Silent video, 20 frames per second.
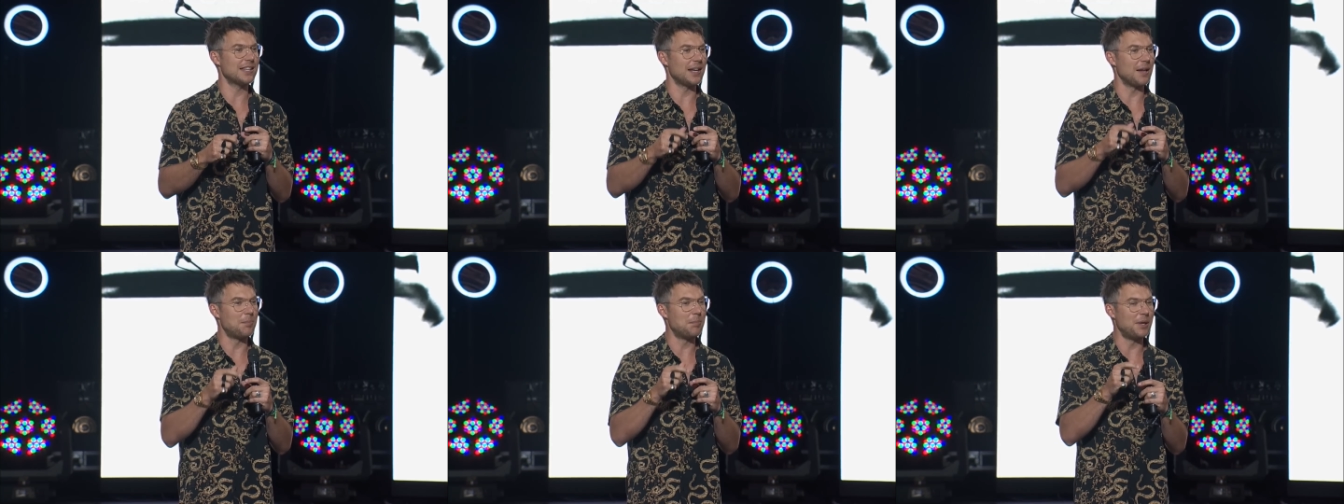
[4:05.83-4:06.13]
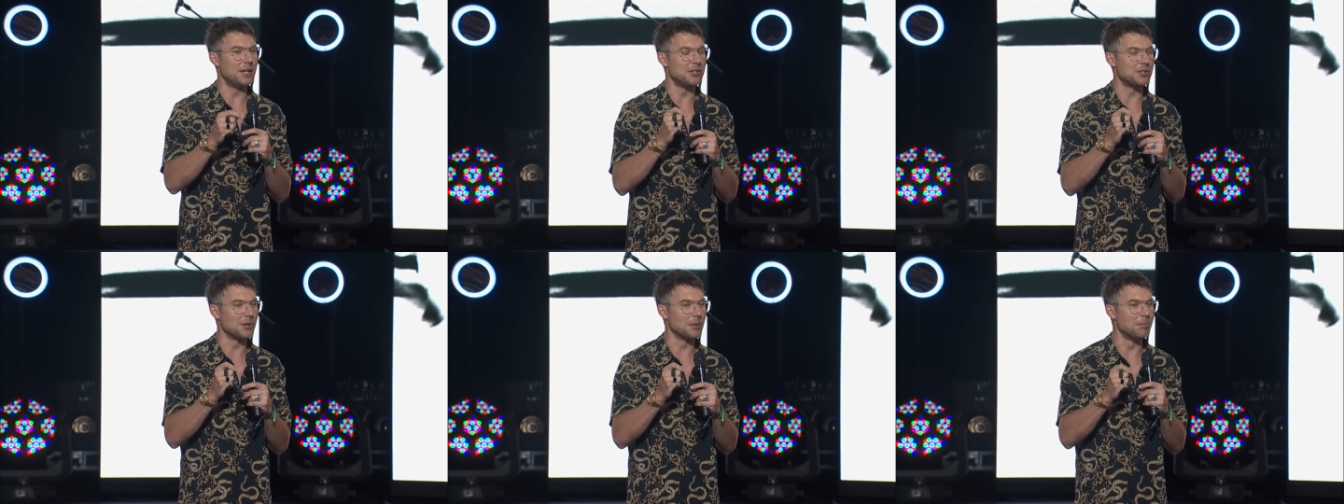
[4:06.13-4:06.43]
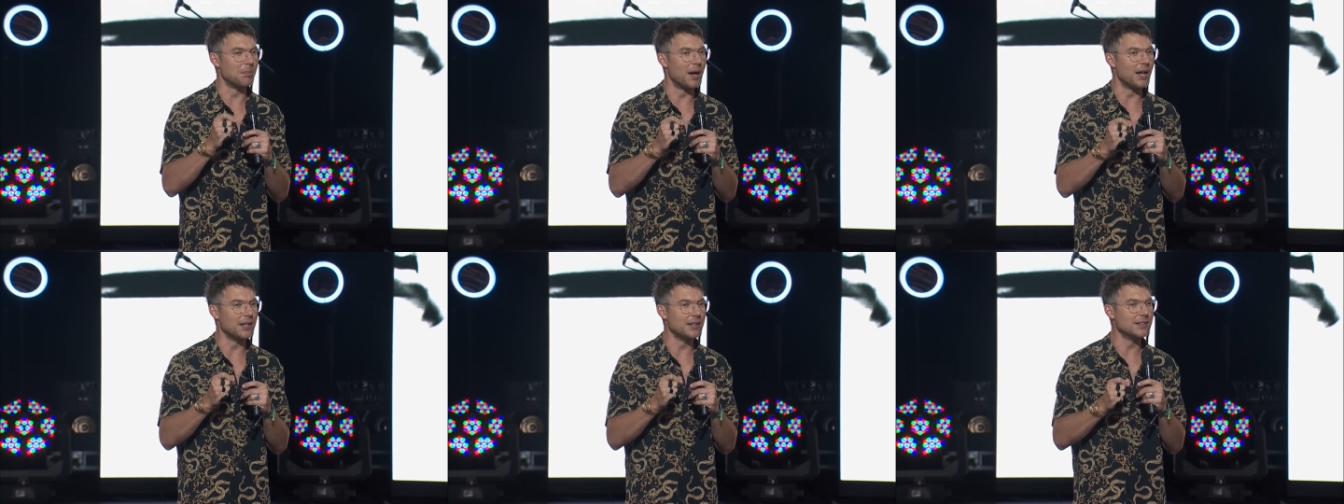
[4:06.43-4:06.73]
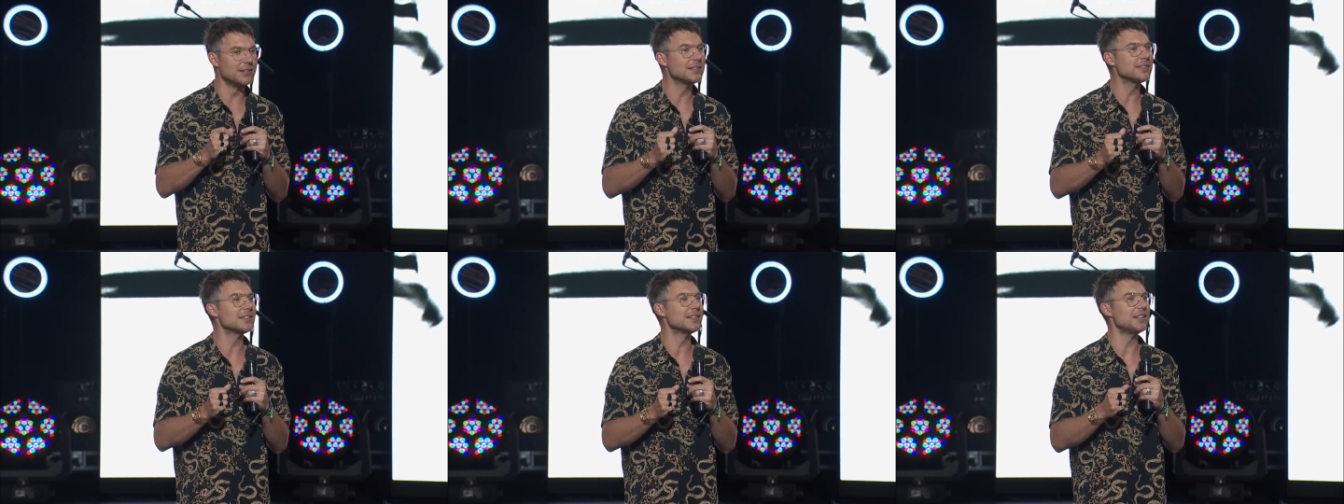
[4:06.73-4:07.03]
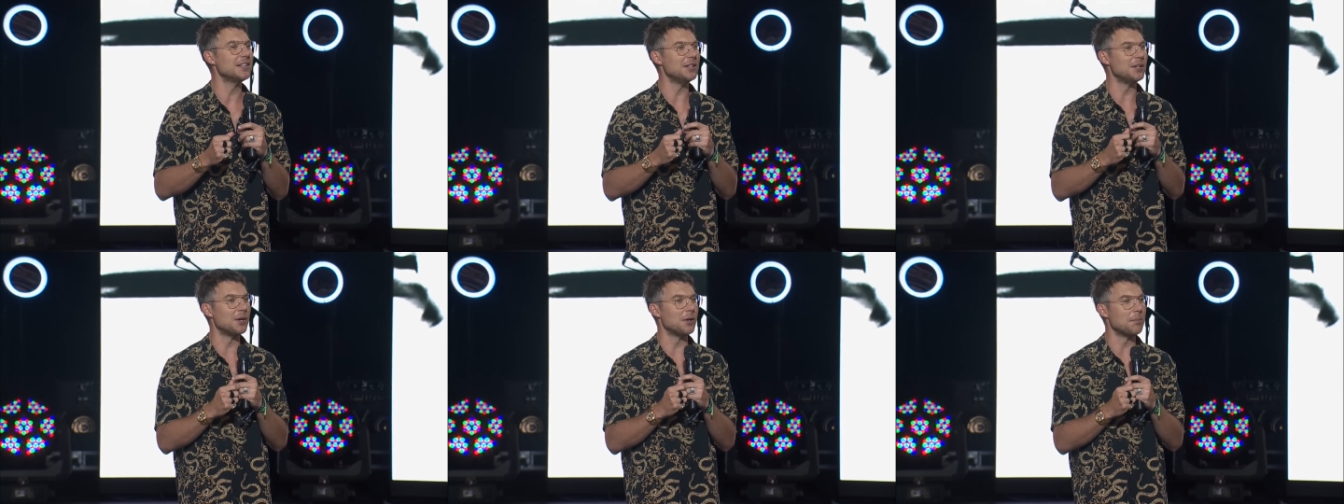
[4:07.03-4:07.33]
that I pinch her buns.
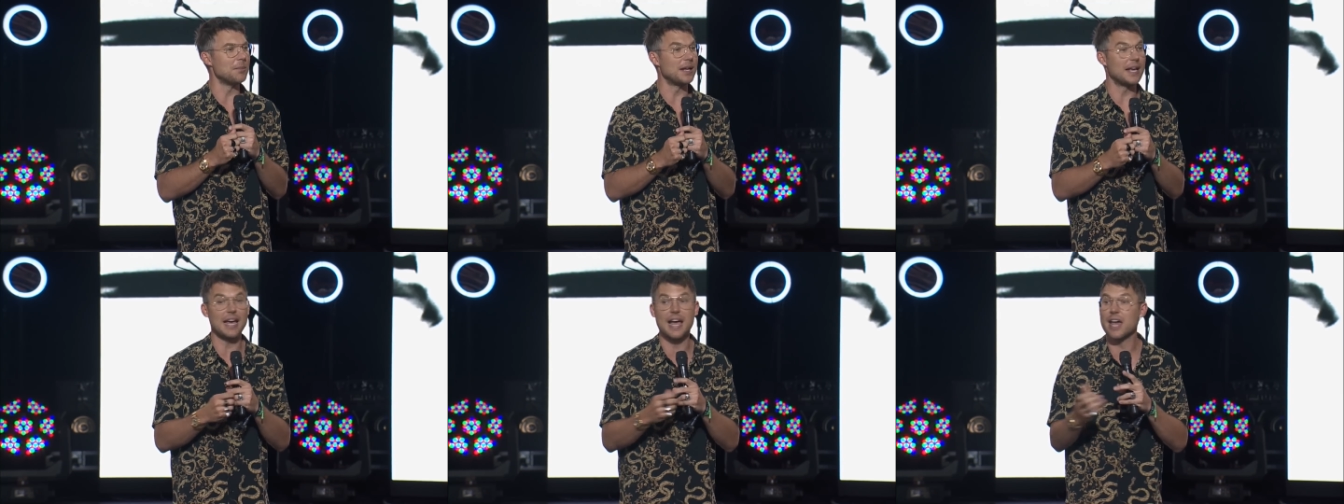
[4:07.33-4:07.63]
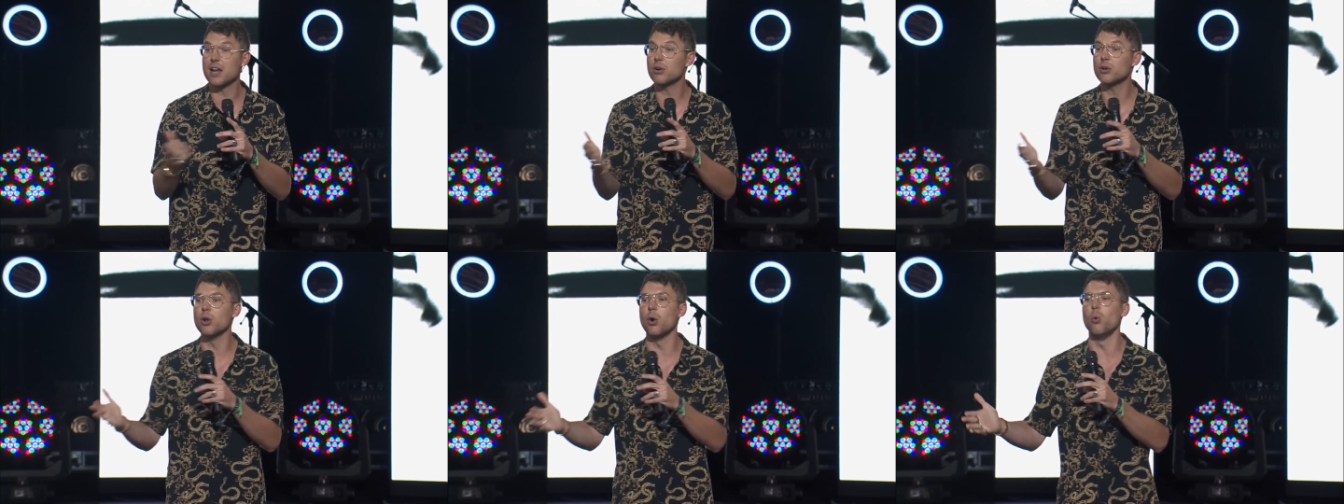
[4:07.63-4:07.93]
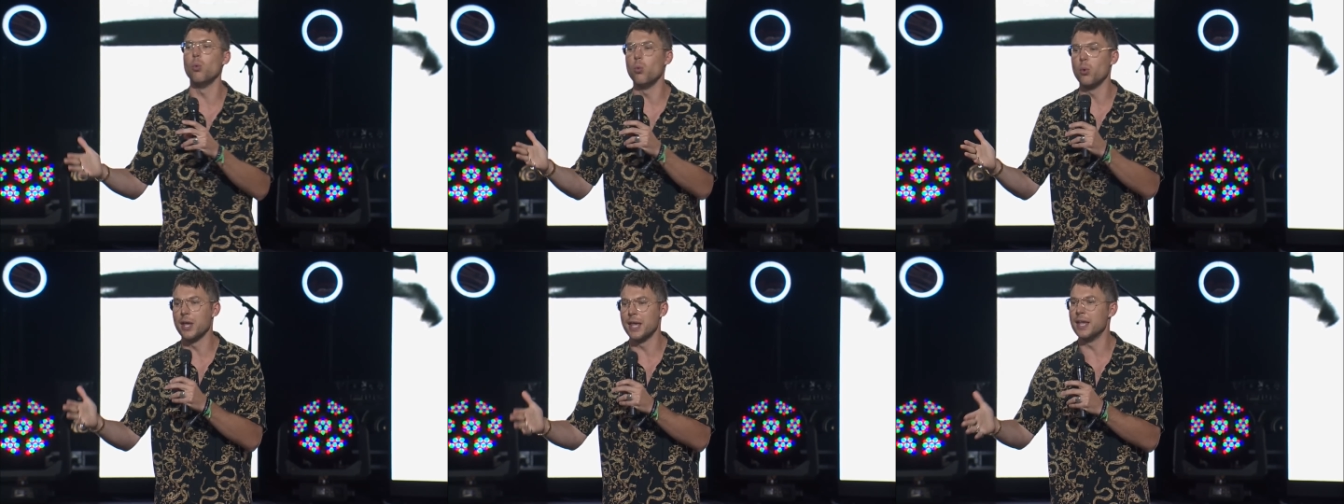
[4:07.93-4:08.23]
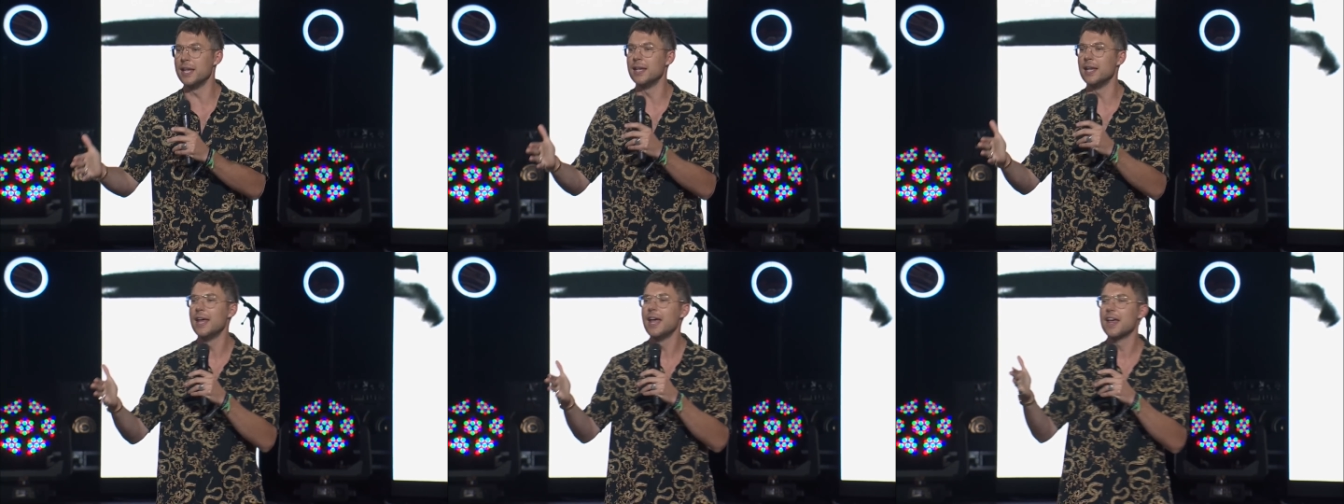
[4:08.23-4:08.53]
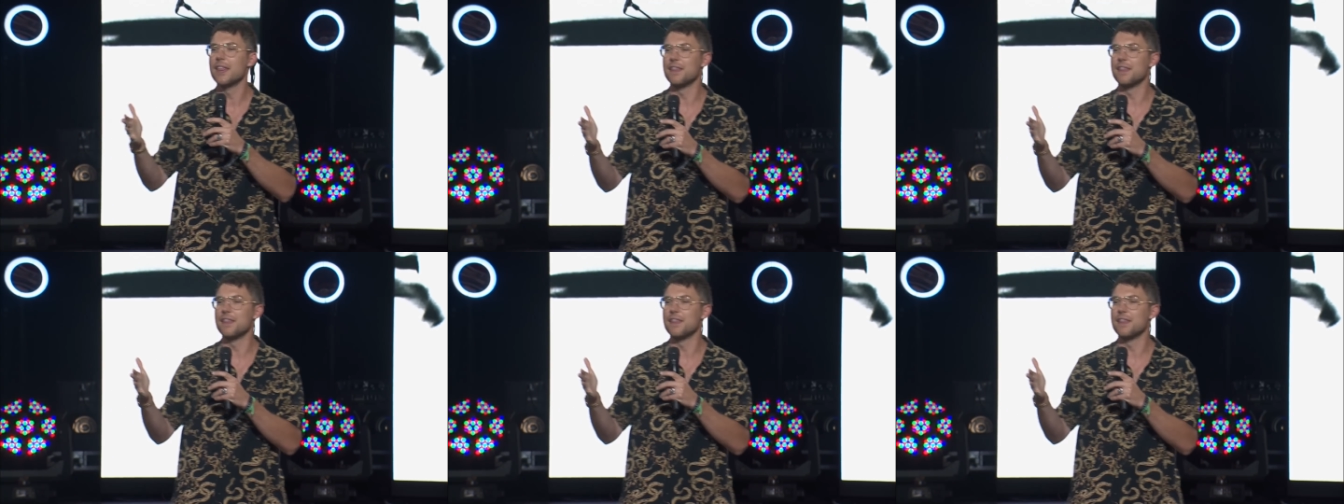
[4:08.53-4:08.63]
You know what I mean? And I don't know when